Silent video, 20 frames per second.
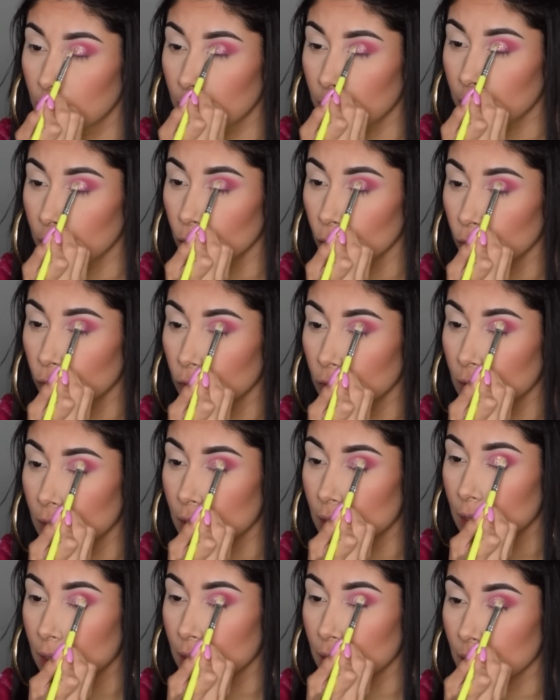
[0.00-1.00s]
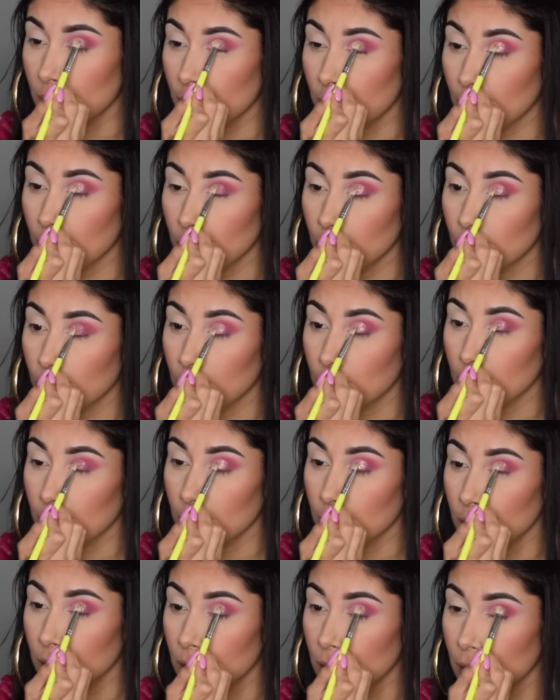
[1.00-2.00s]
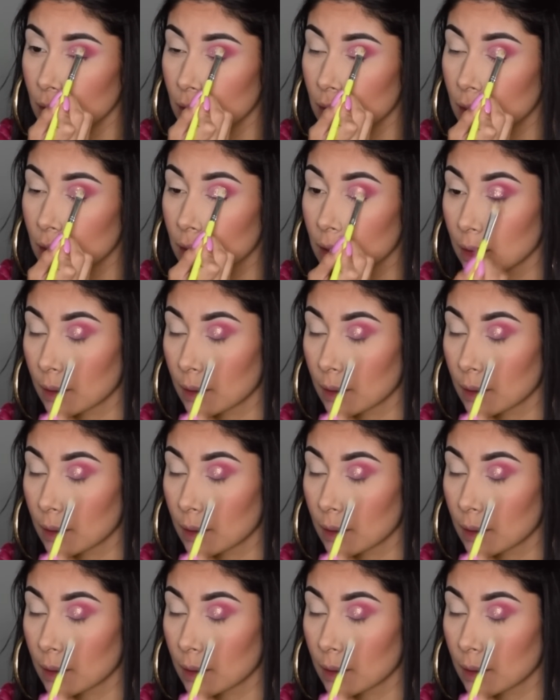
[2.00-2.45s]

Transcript: I don't know if you can see that, you guys.